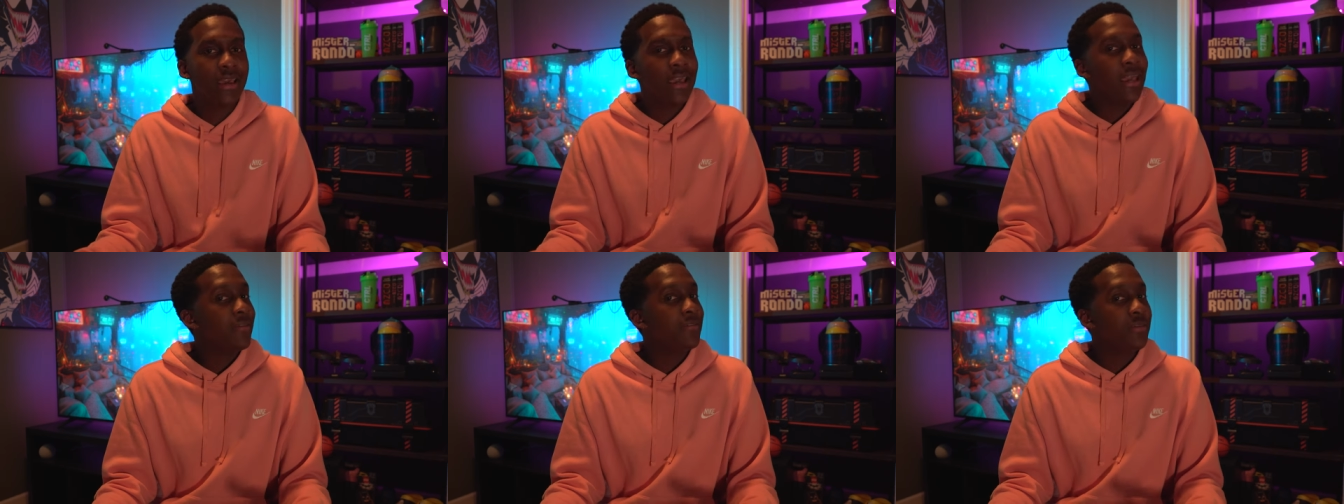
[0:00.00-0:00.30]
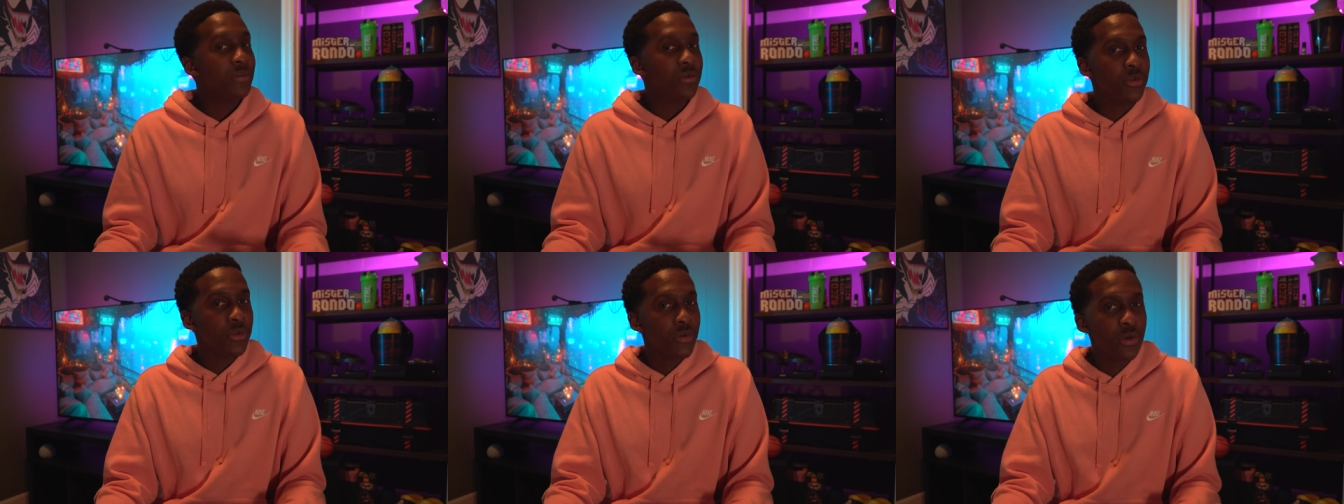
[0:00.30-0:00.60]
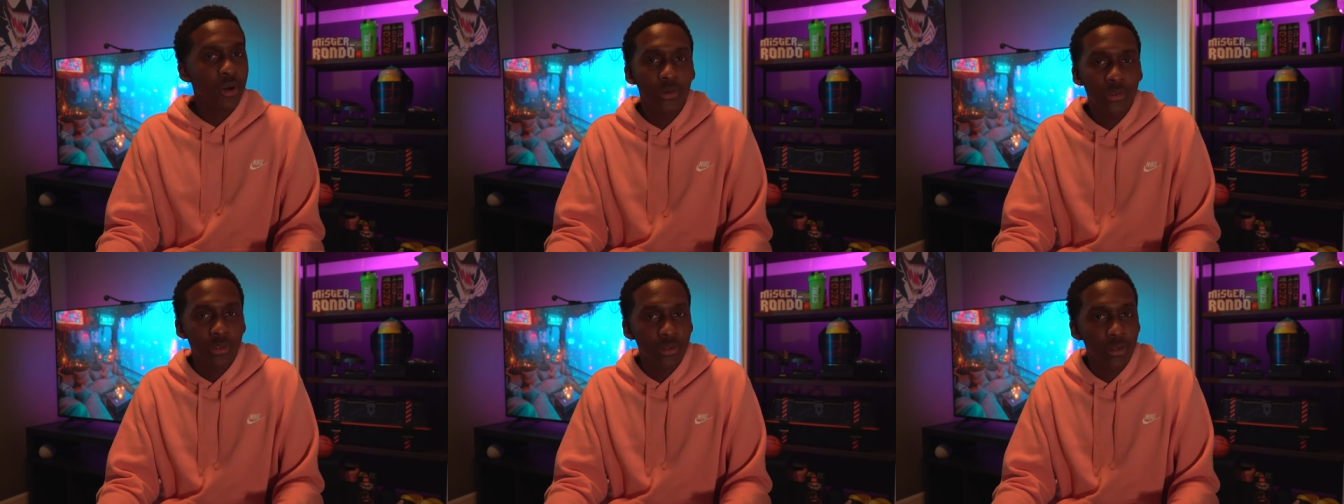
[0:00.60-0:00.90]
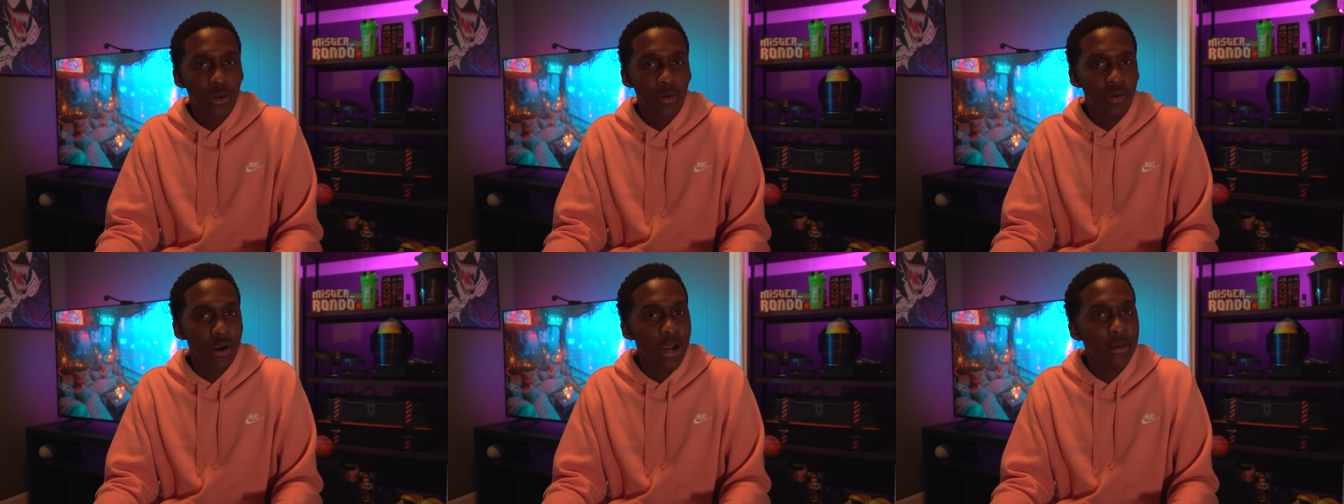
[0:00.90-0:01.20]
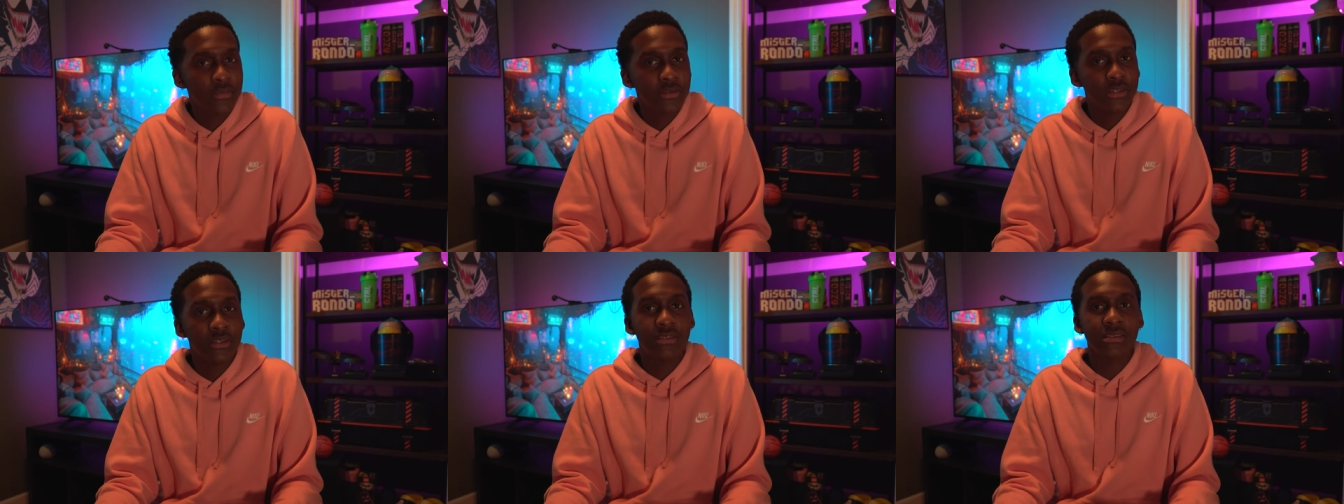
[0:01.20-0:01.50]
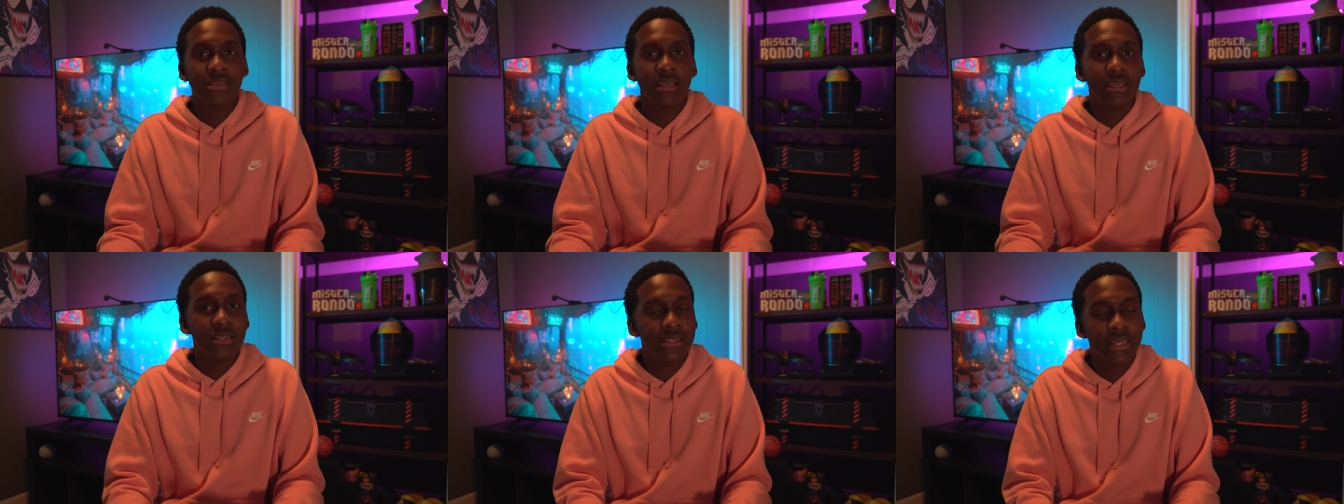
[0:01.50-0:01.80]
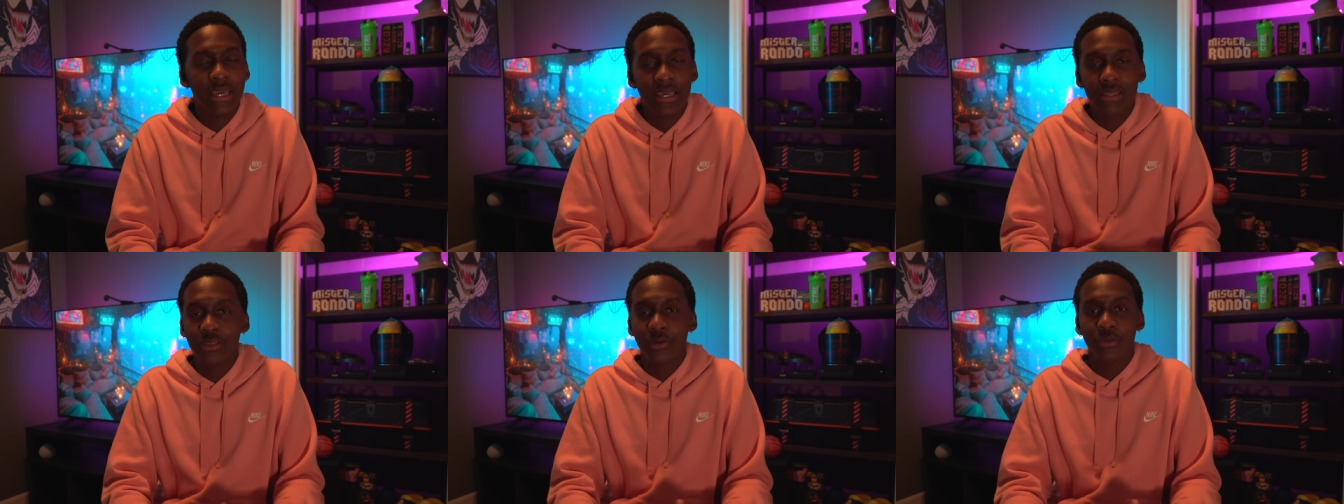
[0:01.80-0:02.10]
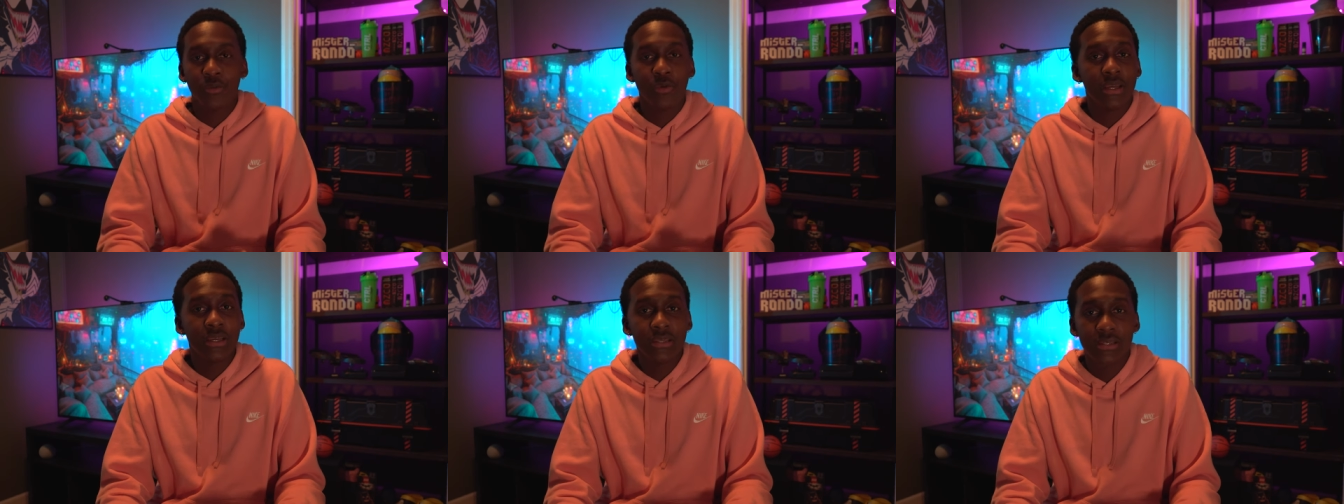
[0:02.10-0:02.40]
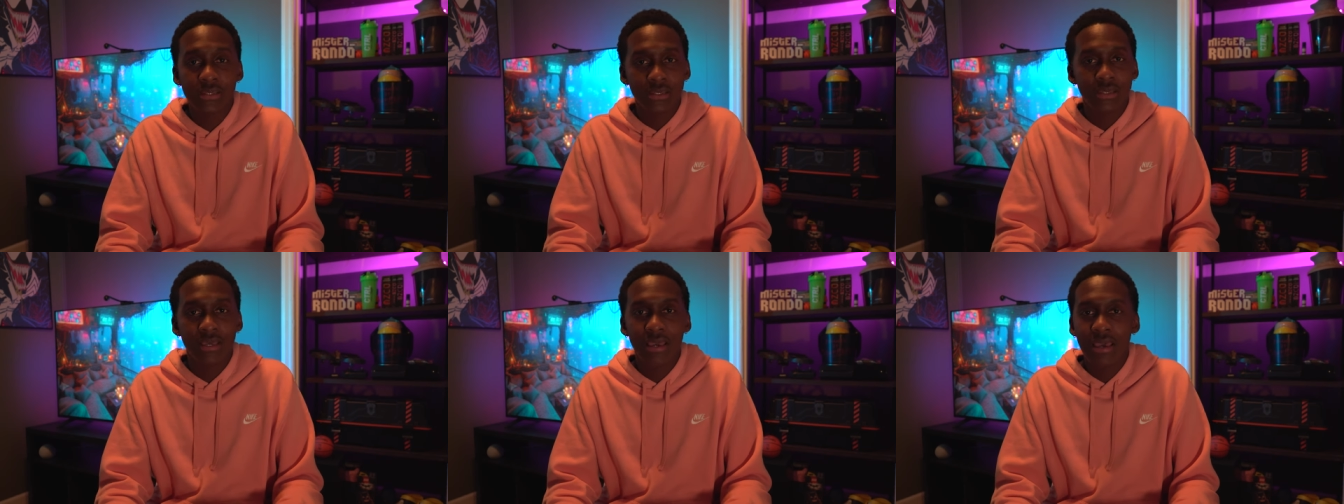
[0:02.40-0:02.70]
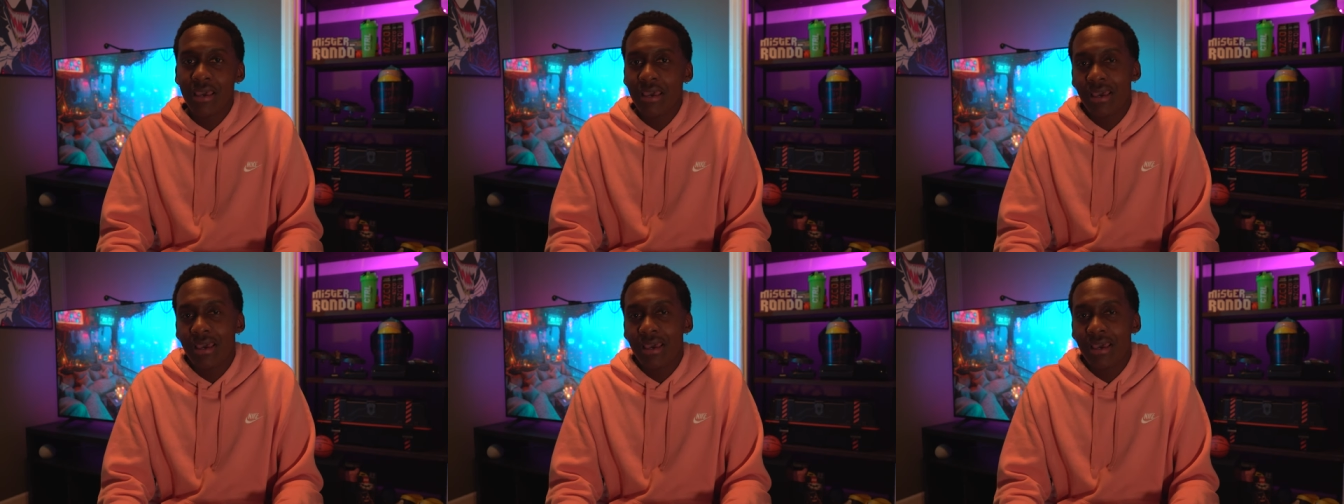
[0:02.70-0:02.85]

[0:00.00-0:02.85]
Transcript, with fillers: if you do go with the lower options and take the risk.